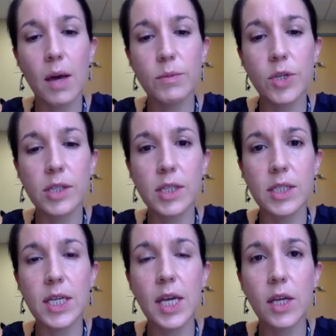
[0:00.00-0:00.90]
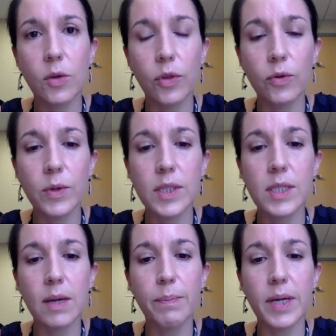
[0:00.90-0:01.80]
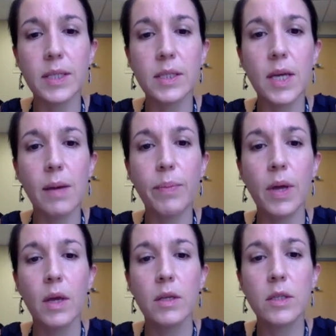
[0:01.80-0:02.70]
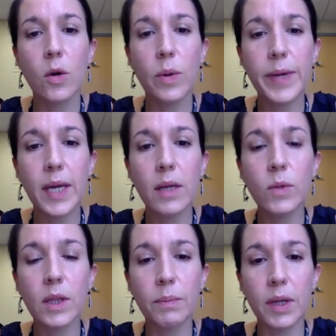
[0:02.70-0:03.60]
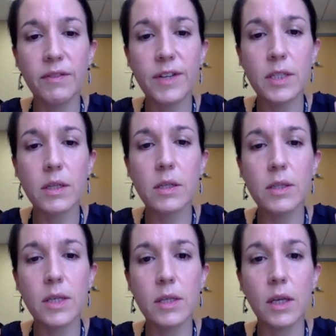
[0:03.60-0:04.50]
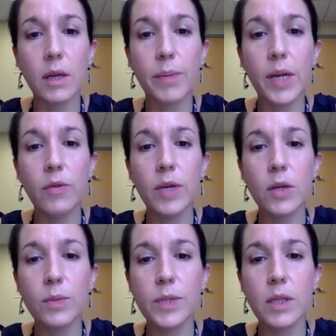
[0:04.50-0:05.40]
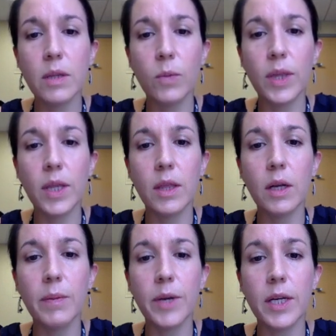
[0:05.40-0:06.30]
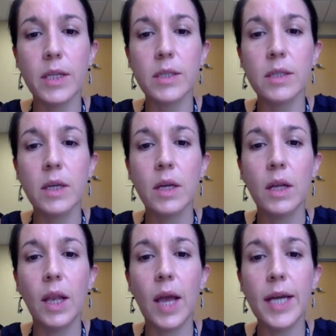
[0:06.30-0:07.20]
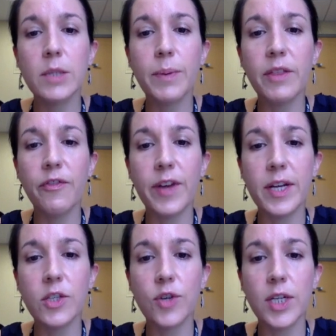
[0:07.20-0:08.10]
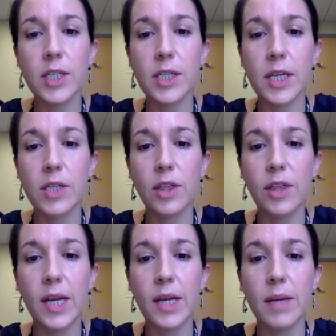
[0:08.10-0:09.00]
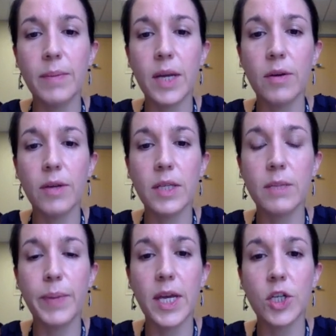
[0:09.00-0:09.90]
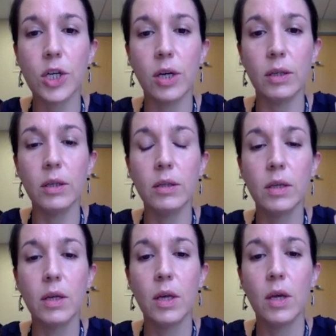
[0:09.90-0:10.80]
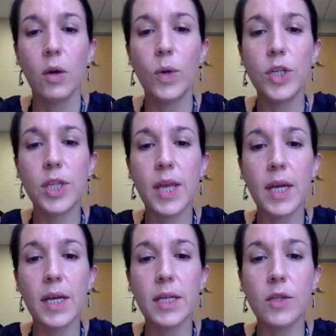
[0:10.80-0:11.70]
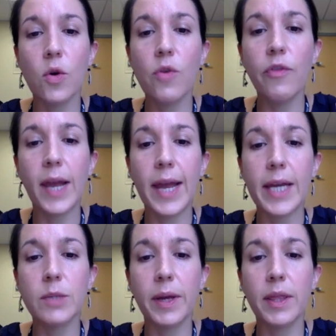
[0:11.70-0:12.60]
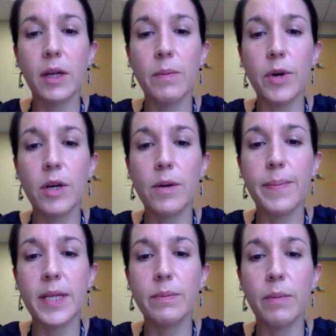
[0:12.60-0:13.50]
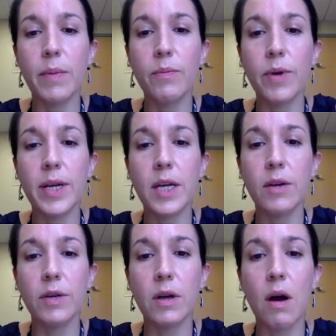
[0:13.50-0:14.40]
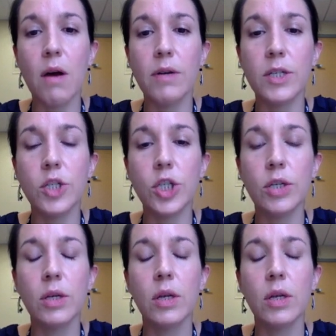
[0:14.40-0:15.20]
just to take you through it step by step. So we begin with the blood vessels. These are the capillary loops within the glomerulus, lined by the fenestrated endothelium here in this beige color, which then is overlaid by the glomerular basement membrane here in orange.